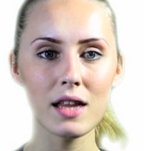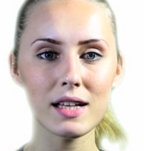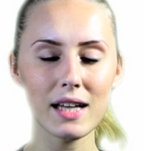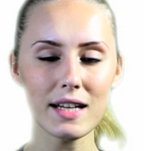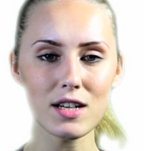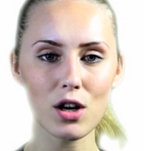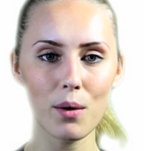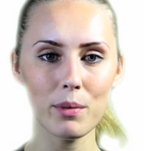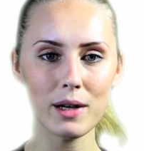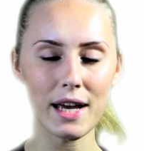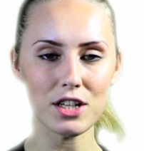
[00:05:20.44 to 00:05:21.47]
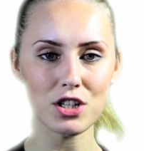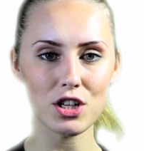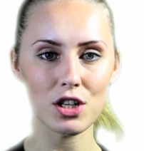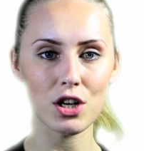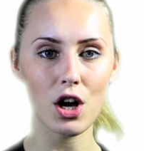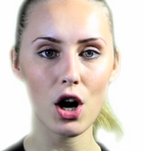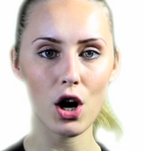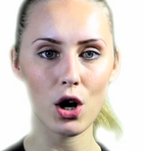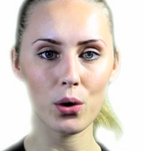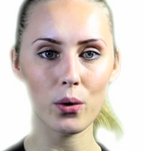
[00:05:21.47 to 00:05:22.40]
The letter combination
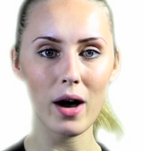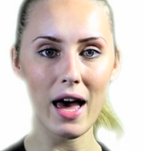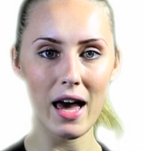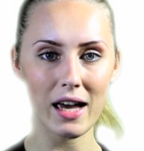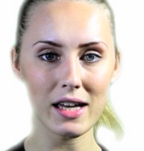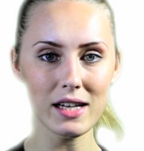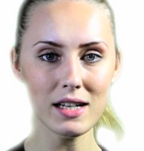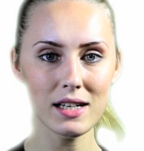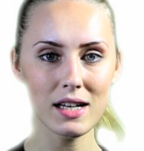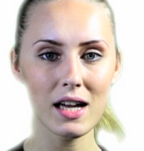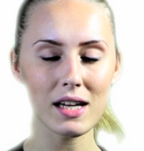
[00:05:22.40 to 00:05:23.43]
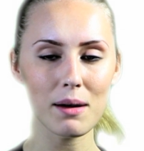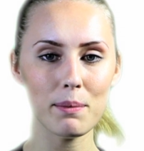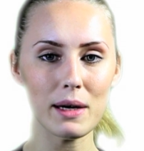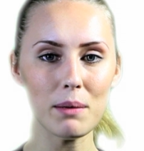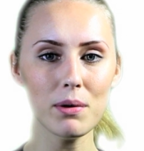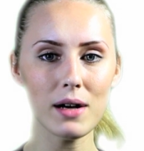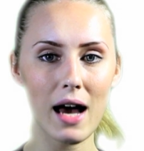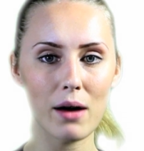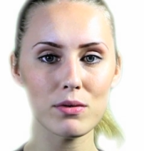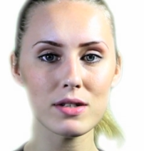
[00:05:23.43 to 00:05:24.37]
O-A can be
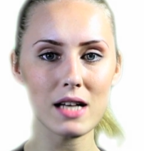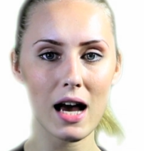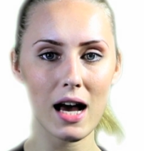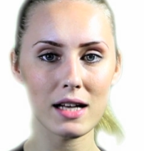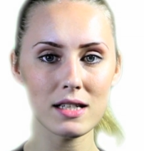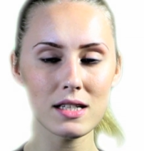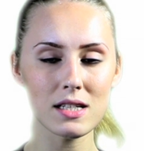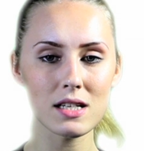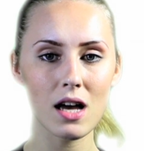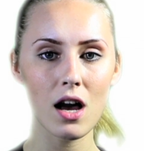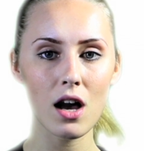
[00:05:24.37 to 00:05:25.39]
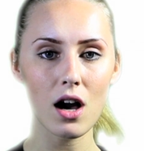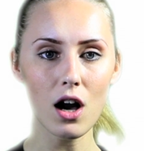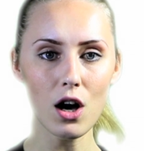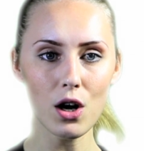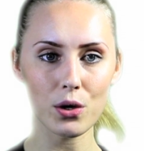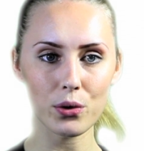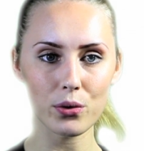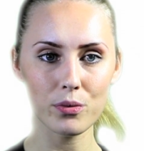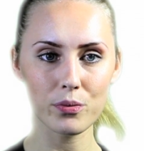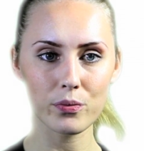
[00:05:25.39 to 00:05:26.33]
pronounced as
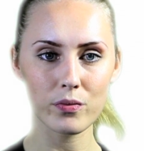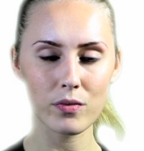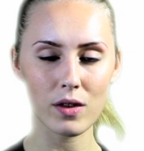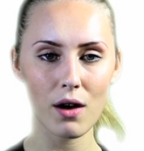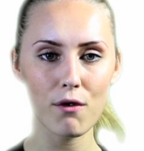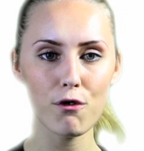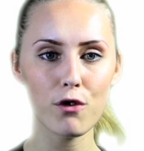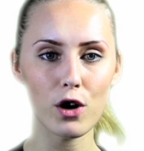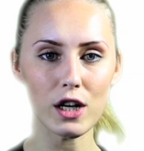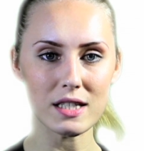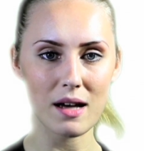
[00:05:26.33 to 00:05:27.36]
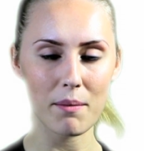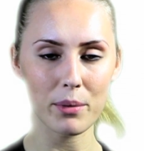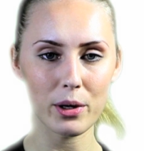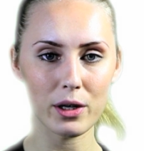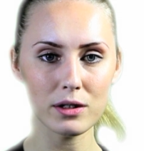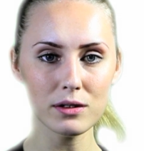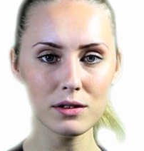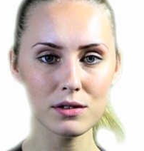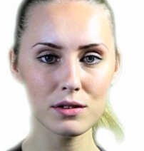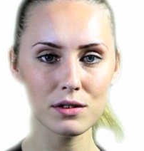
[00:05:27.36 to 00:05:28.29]
O. For example,
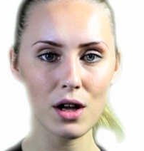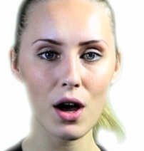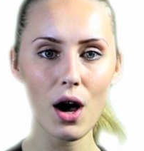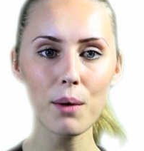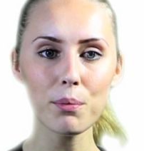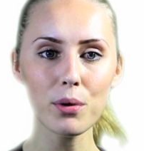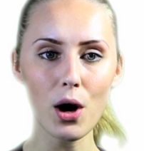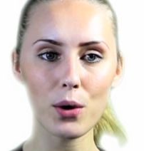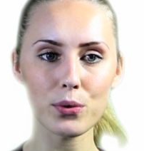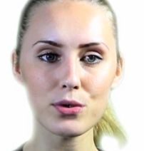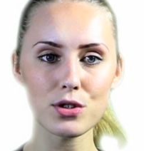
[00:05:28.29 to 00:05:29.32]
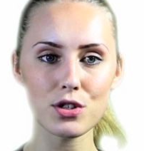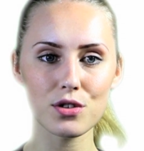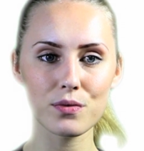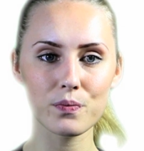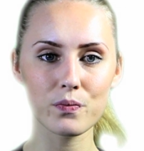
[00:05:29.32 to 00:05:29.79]
approach.